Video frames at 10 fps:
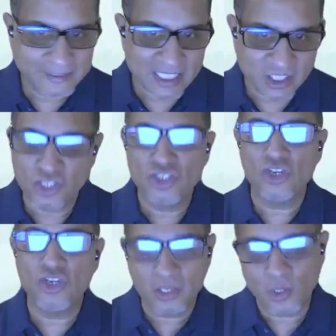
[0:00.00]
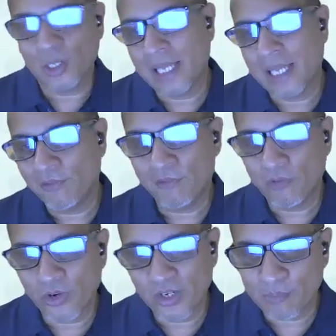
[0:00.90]
That's not at all helpful
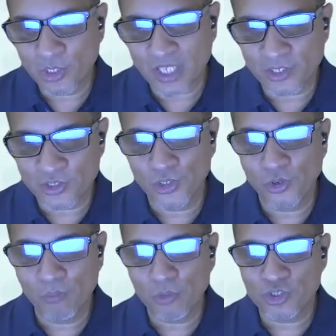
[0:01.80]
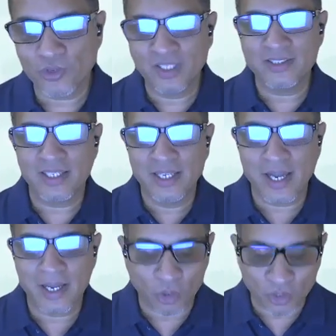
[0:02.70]
for us, because as you know, most of these
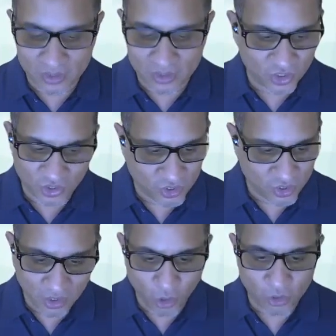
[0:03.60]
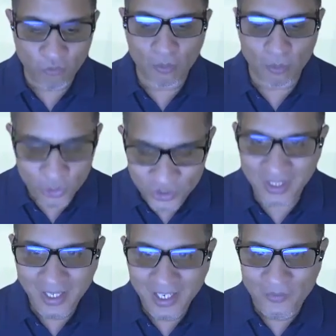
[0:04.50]
AI models are just a lot
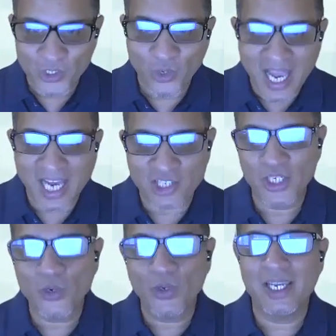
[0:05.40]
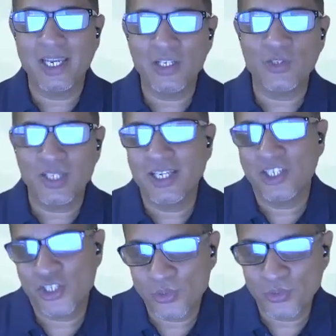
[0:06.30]
verbose without actually going into the
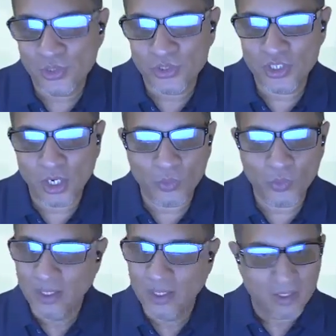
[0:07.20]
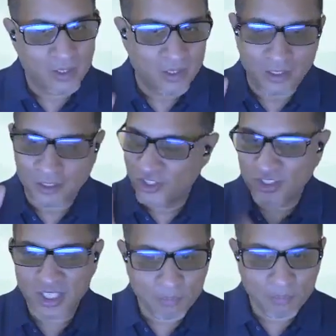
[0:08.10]
issue. So
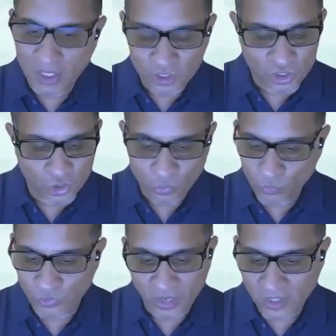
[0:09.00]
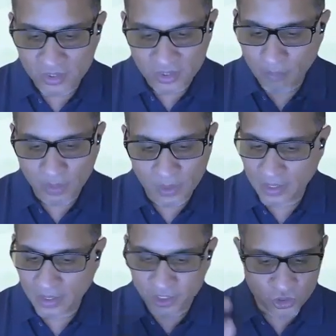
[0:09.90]
just keep the issue very
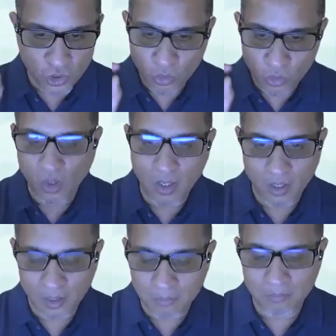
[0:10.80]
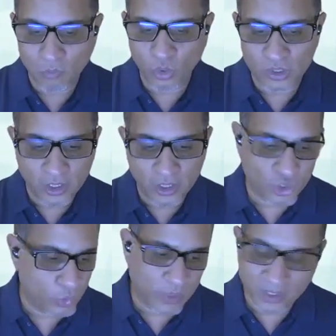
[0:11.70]
simple. Let us know what the
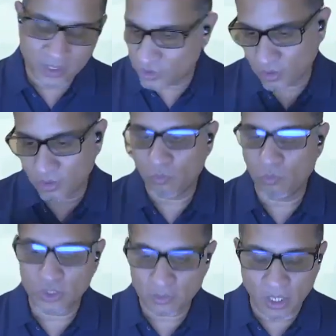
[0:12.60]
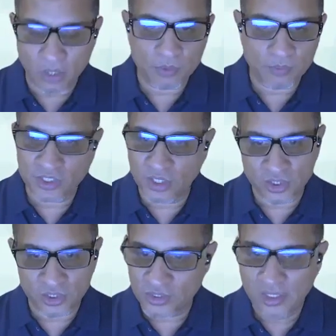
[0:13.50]
issue is, what the bounce
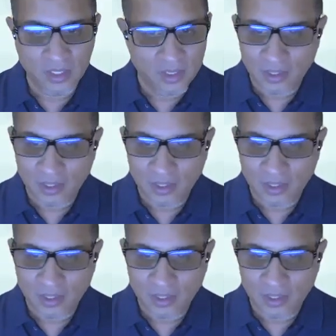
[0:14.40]
message is.